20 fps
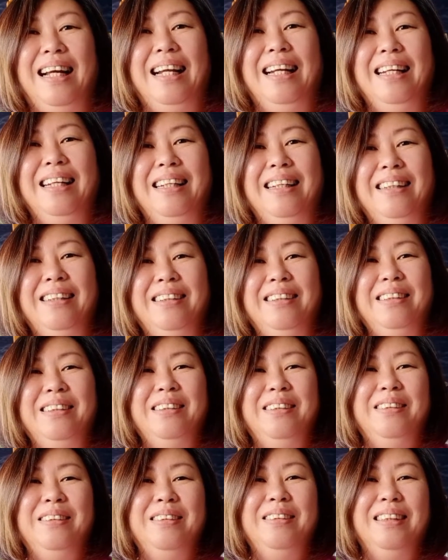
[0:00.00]

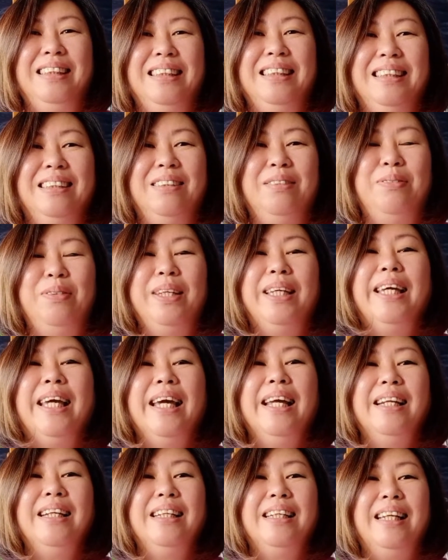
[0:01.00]
Hello, it's a
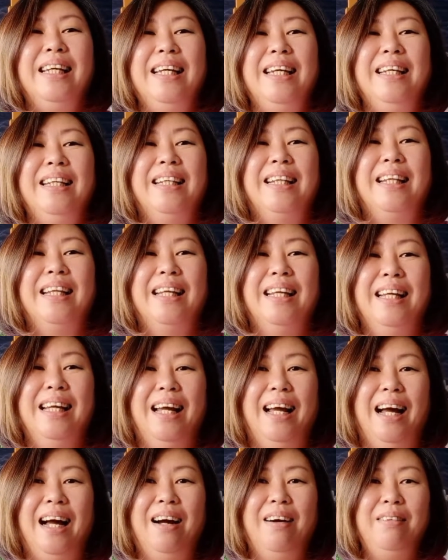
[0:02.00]
weekend again.
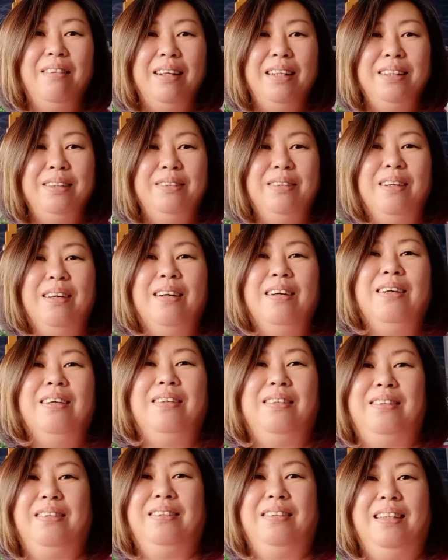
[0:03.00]
How are you
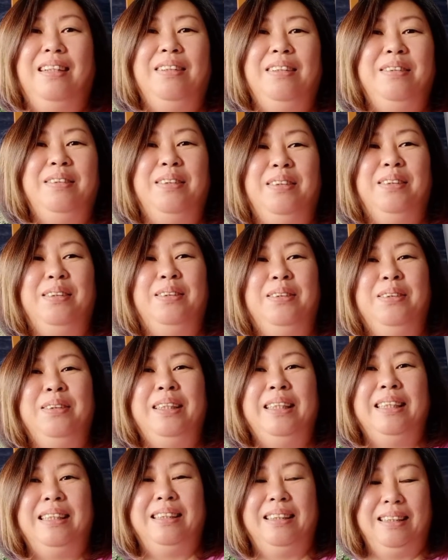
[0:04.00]
all? How you all
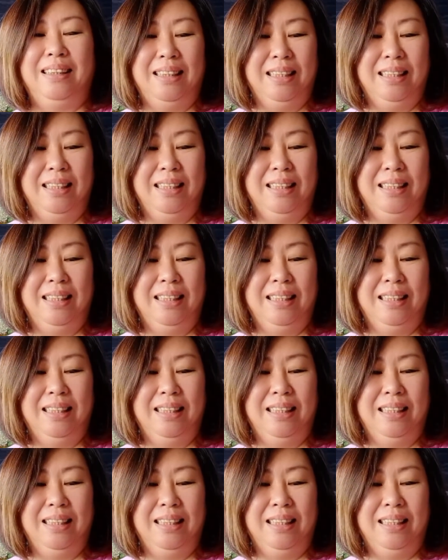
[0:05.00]
doing?